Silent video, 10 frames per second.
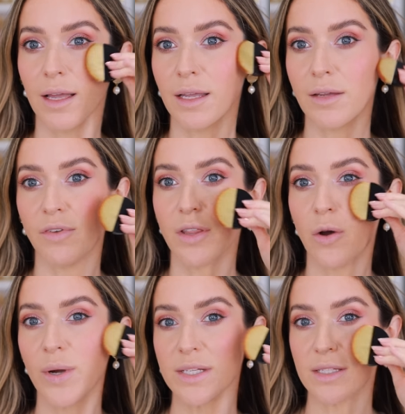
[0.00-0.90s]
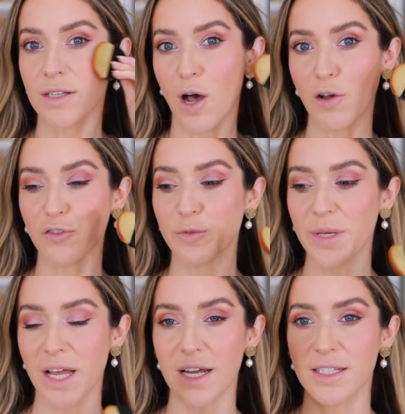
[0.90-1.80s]
Even though it's soft,
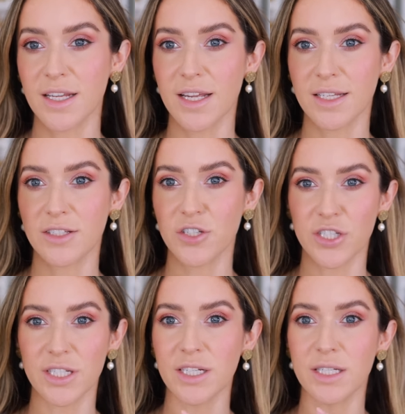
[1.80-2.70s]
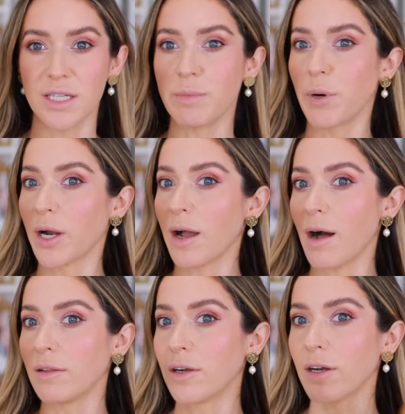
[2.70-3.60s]
because it is just a deeper
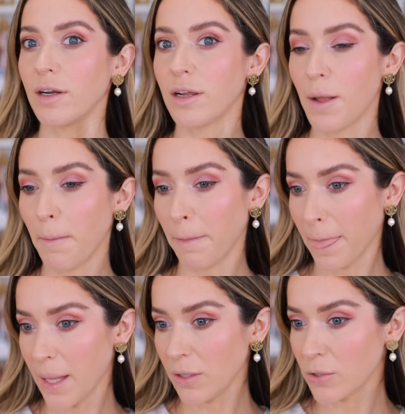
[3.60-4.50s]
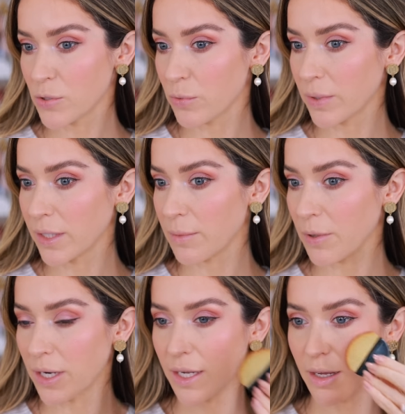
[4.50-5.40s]
color, it looks really
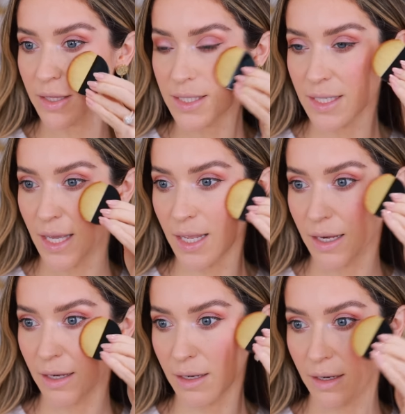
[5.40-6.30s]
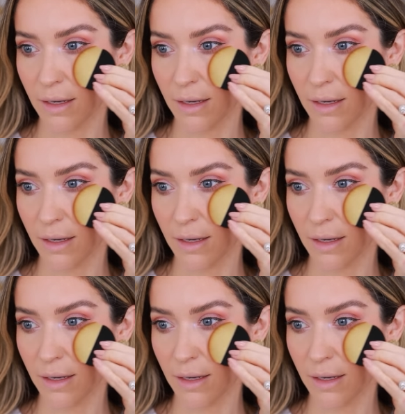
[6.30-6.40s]
pretty on the skin.